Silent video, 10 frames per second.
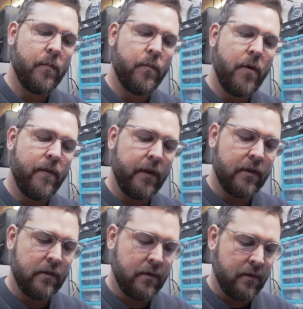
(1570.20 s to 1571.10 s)

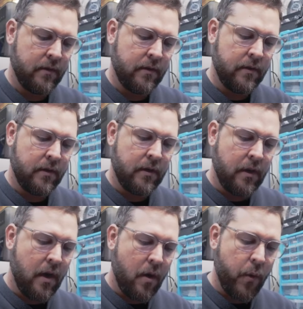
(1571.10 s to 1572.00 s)
Perfect.
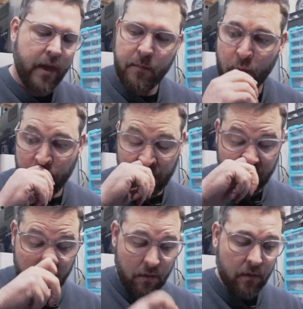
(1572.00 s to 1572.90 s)
We can move on
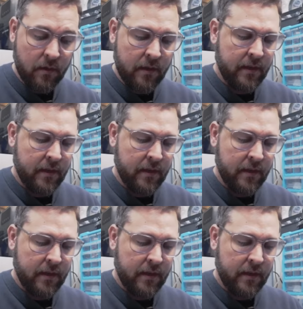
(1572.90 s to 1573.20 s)
to